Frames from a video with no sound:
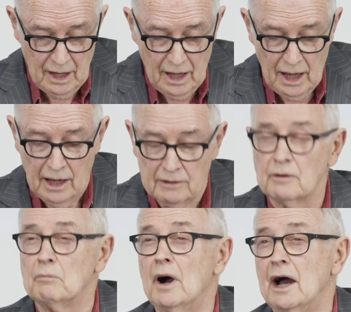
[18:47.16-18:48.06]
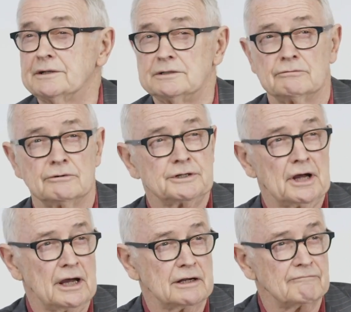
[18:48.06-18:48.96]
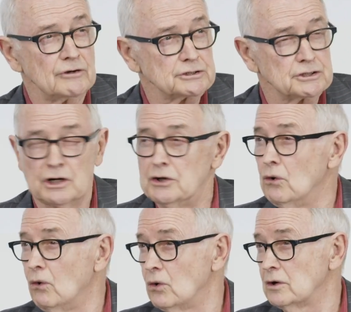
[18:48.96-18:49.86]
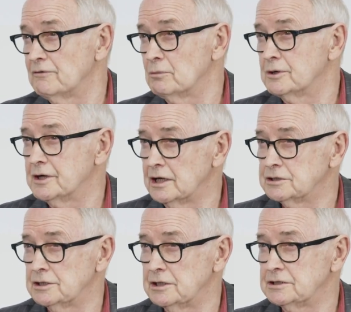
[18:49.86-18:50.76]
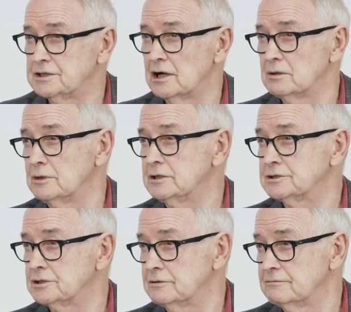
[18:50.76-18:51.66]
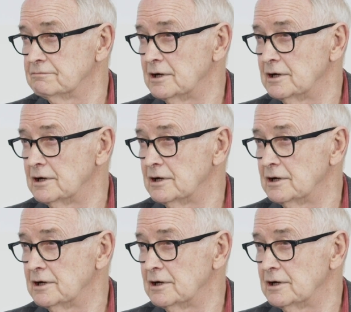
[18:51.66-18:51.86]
Biden retained virtually all of the protectionist elements of